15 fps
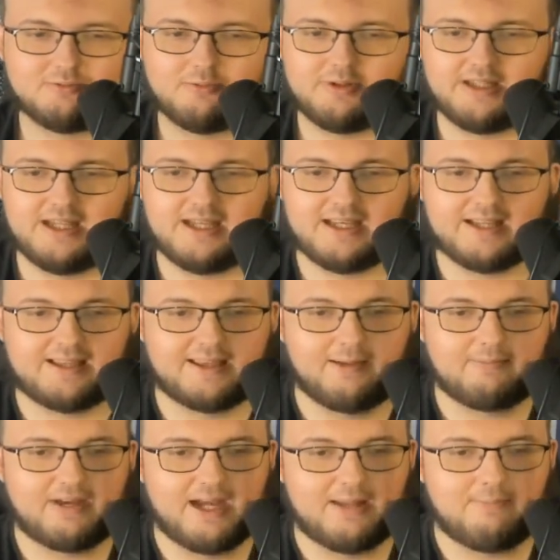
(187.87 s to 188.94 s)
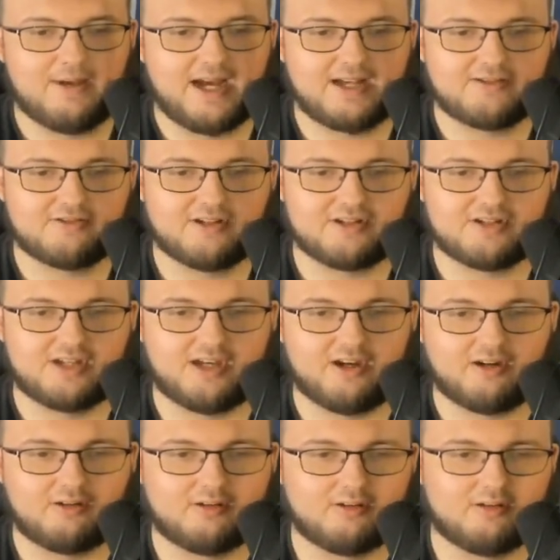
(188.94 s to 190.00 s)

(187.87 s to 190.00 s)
We need to get some kind of pass rush here.